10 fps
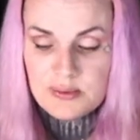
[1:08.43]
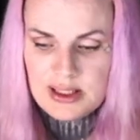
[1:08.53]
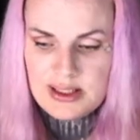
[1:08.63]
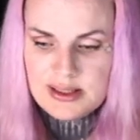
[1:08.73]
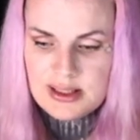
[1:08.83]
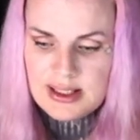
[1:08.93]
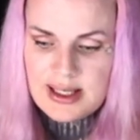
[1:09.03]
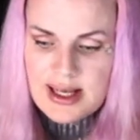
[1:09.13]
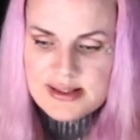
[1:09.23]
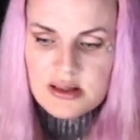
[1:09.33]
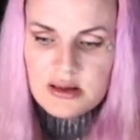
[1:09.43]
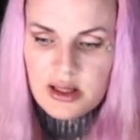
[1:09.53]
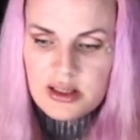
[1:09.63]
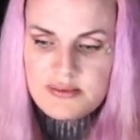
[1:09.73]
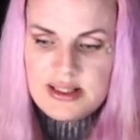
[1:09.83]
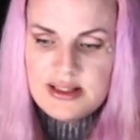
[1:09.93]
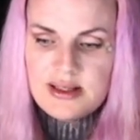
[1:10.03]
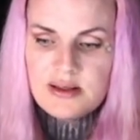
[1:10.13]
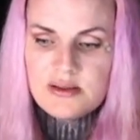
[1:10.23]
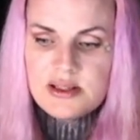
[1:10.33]
right? It has a lot of
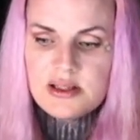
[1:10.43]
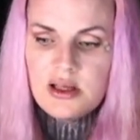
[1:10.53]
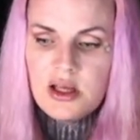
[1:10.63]
details.